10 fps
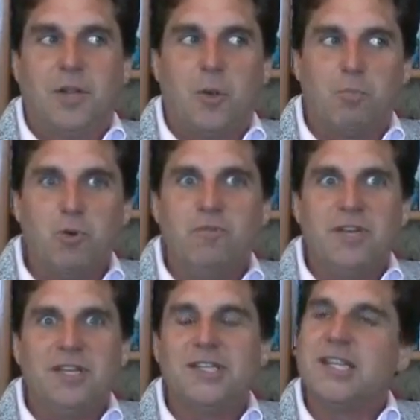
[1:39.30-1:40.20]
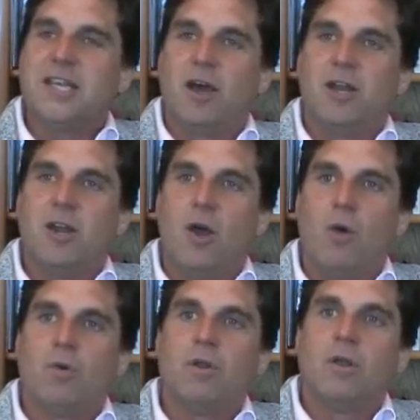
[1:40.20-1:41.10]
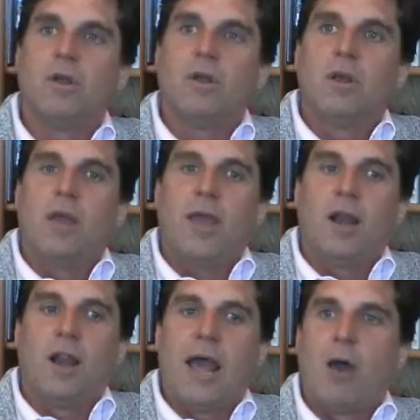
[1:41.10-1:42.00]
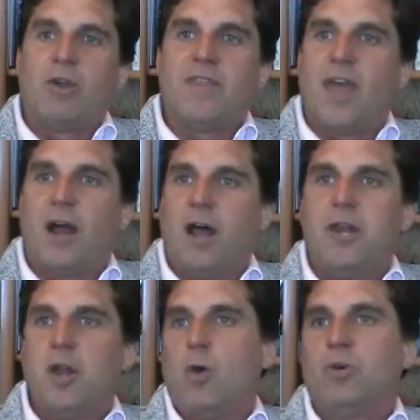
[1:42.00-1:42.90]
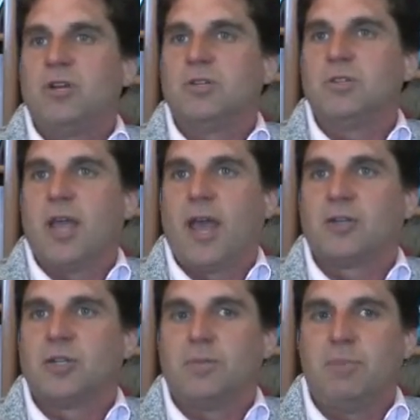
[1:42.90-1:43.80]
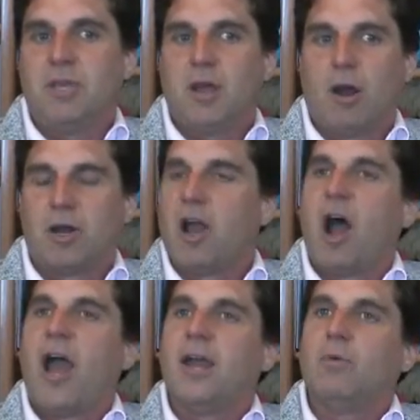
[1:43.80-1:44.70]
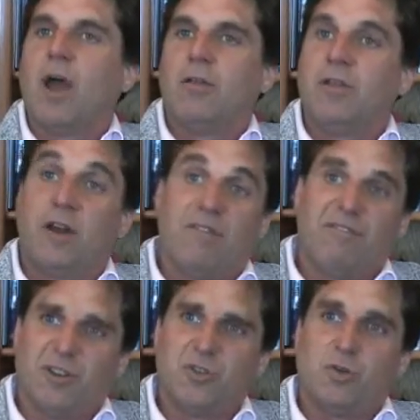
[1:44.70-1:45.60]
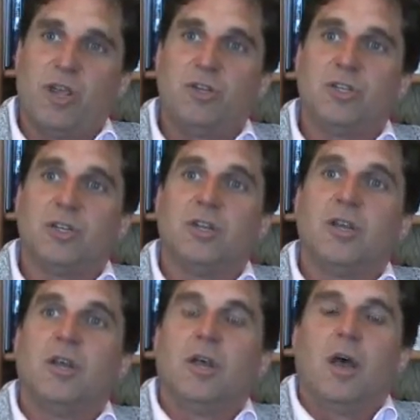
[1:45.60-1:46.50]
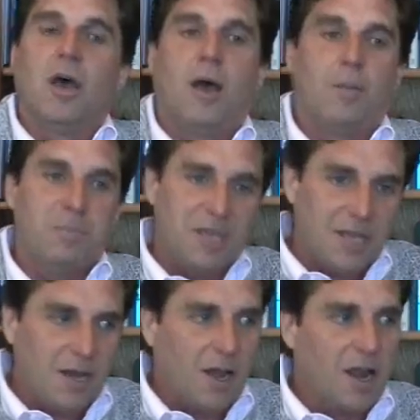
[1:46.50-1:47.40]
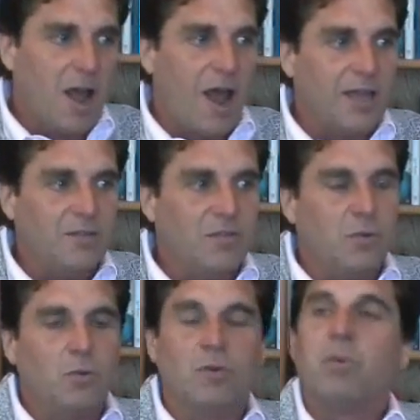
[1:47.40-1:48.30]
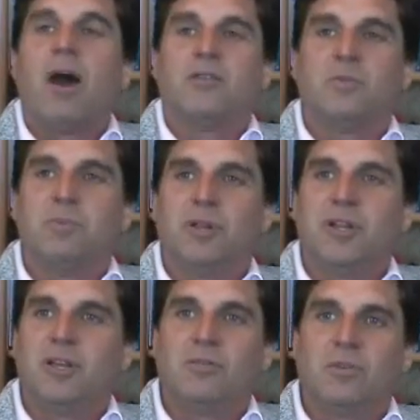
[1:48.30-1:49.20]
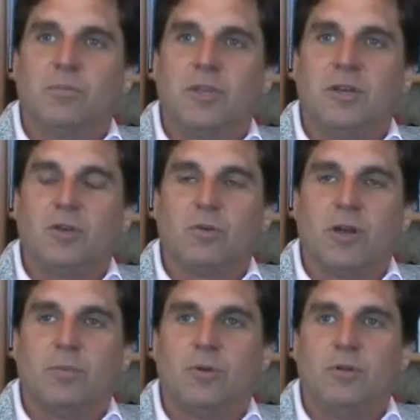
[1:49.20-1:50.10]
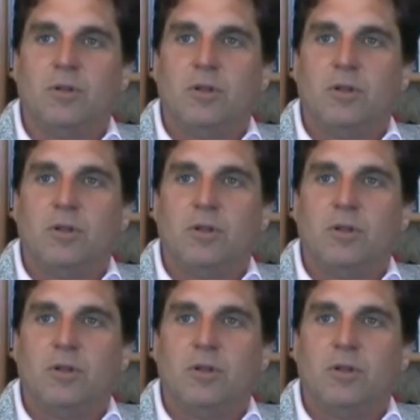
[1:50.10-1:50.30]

You know, moving into the unknown and allowing that unknownness to actually be our guide rather than our frustration. Being a guide to the possibility of something incredible.